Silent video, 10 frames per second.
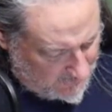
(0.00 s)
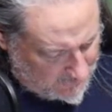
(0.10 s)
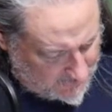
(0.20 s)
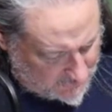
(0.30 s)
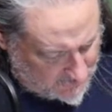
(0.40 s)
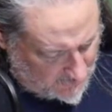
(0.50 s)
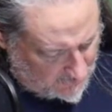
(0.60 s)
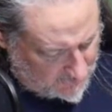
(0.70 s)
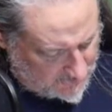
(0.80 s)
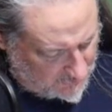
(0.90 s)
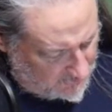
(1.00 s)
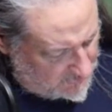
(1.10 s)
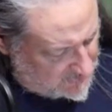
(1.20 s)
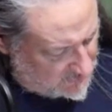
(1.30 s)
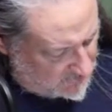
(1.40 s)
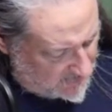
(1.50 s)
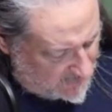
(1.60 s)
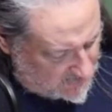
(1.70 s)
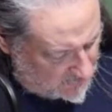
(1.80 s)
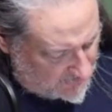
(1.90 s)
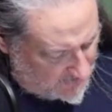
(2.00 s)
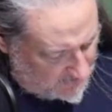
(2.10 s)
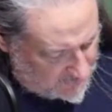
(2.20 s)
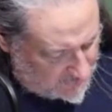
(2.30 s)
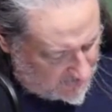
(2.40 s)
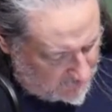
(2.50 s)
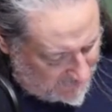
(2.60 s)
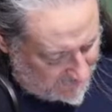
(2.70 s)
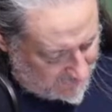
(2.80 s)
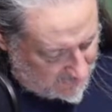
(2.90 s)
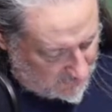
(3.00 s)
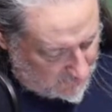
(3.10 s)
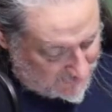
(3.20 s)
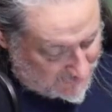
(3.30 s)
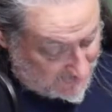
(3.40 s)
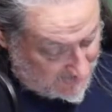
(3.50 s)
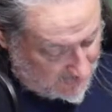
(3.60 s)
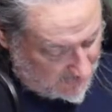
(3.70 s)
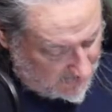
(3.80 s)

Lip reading: Such knowledge included supernatural knowledge and the ability to see,